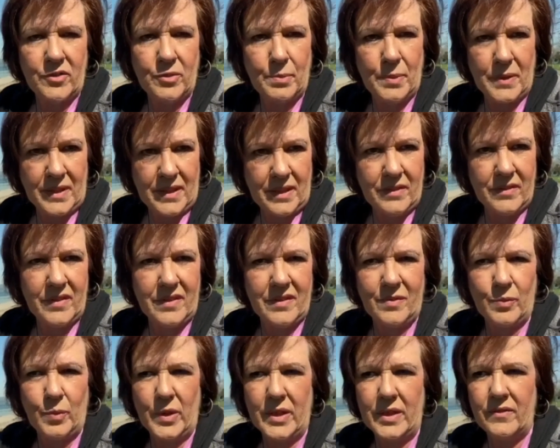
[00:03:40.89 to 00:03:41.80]
but this is
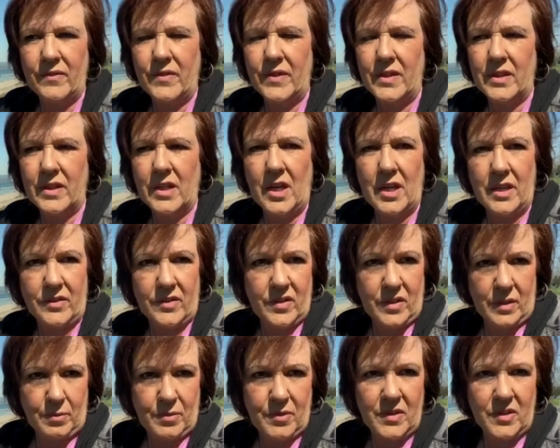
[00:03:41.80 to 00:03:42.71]
one of the
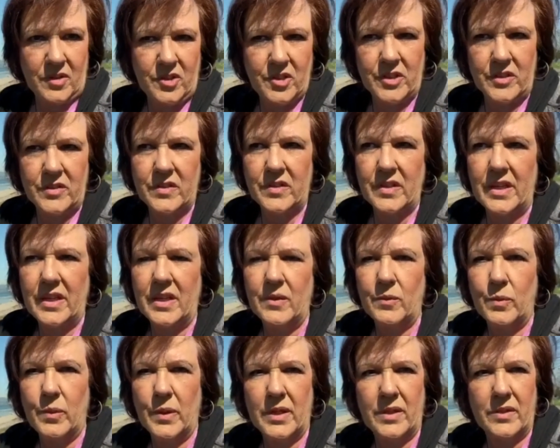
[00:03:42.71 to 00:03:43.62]
concepts that she
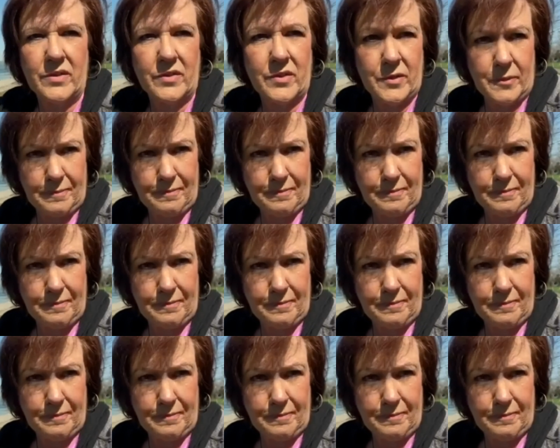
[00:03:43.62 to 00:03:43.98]
said was,